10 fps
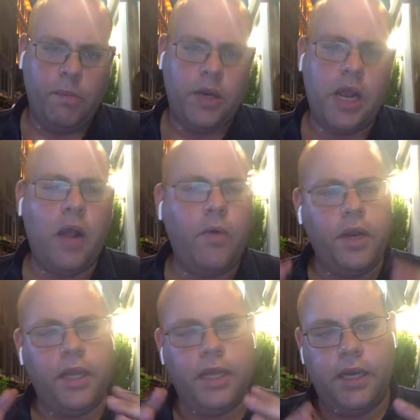But now I
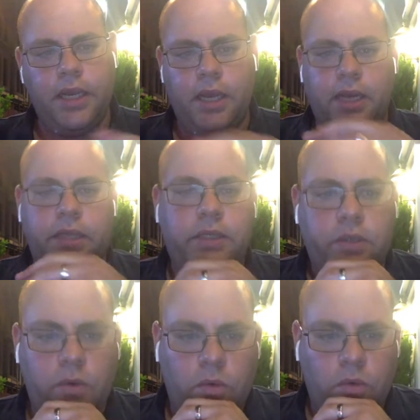want to kind of get
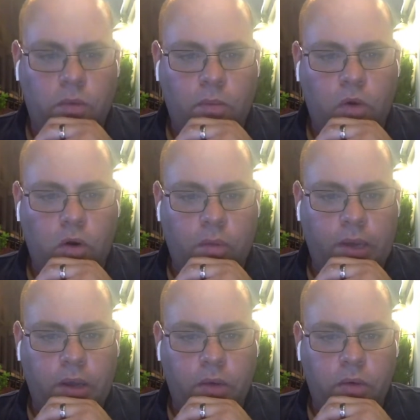into more
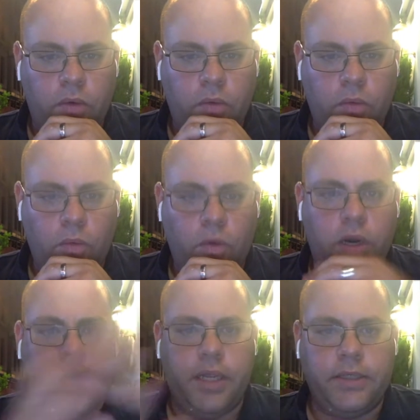about what
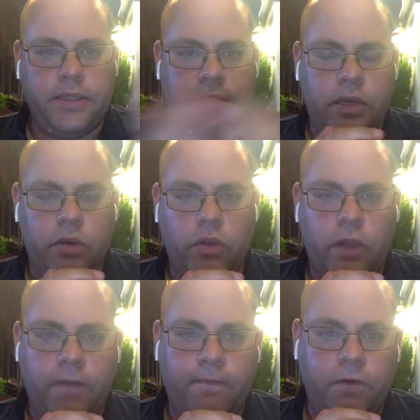it is that you're
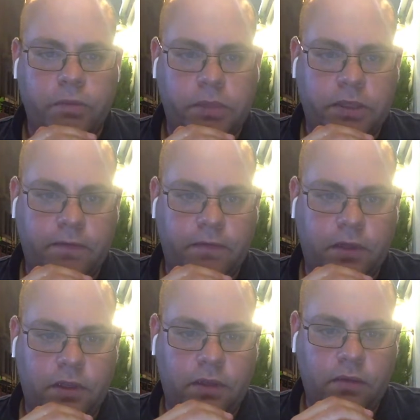looking for
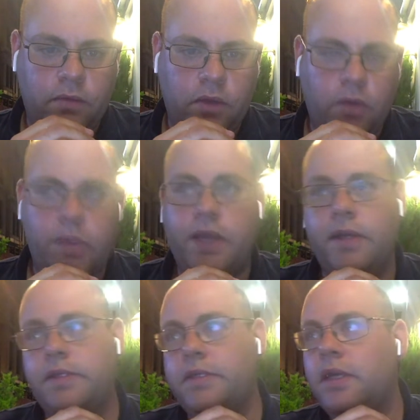specifically.
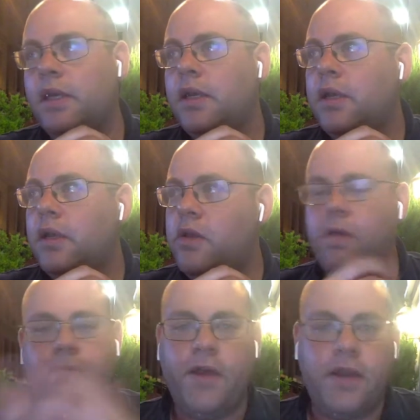Because you
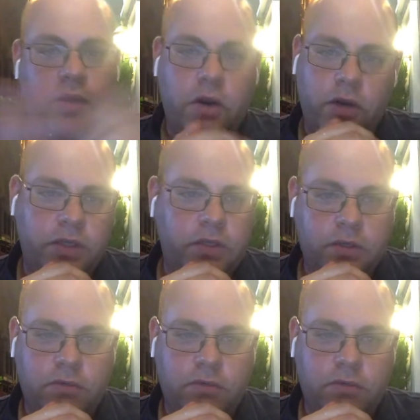can find an artist,